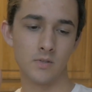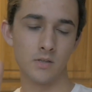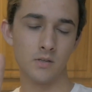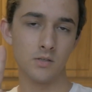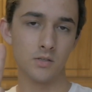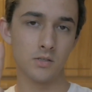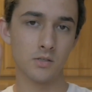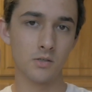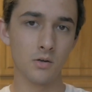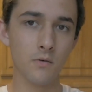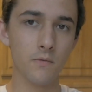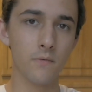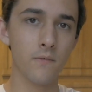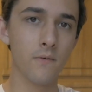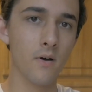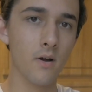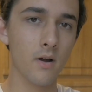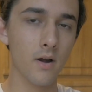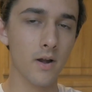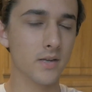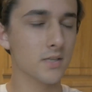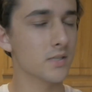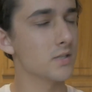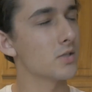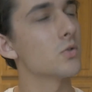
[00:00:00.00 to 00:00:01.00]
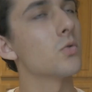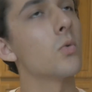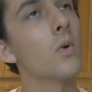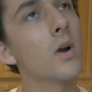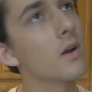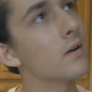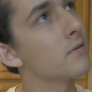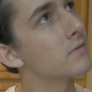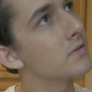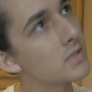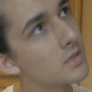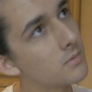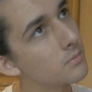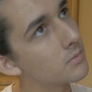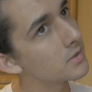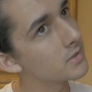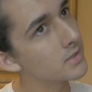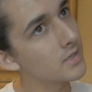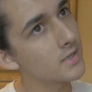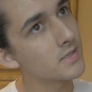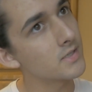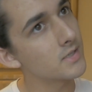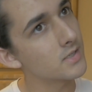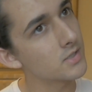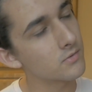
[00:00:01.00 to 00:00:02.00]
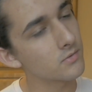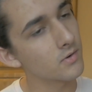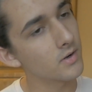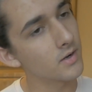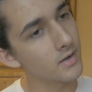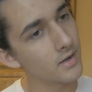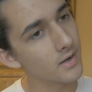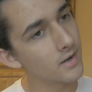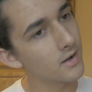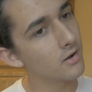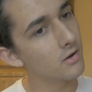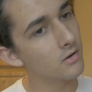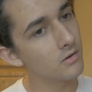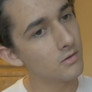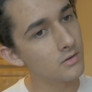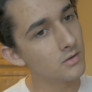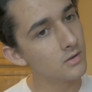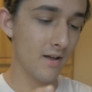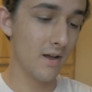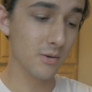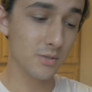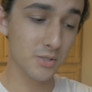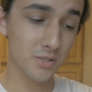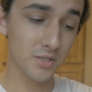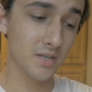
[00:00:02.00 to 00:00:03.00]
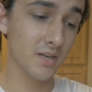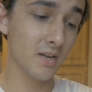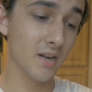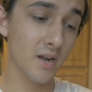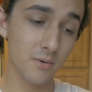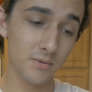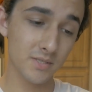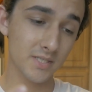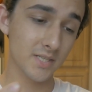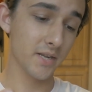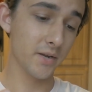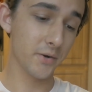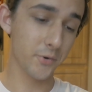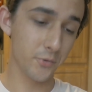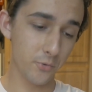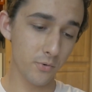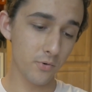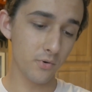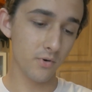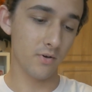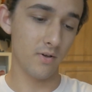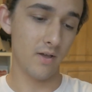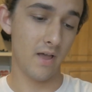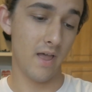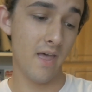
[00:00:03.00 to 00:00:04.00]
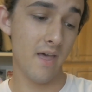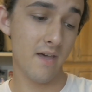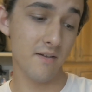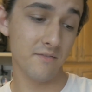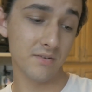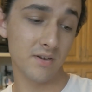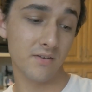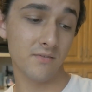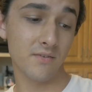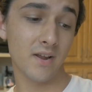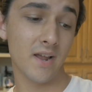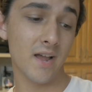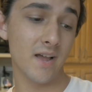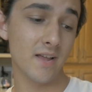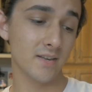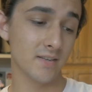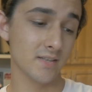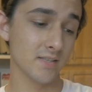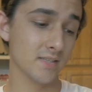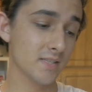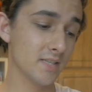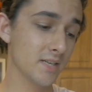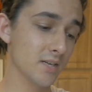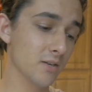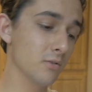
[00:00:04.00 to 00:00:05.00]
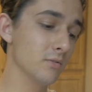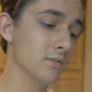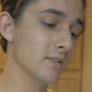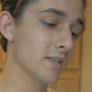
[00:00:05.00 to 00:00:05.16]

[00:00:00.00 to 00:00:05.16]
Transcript: so far, I swear if someone does this right now, I was like, cool, I haven't even gotten a single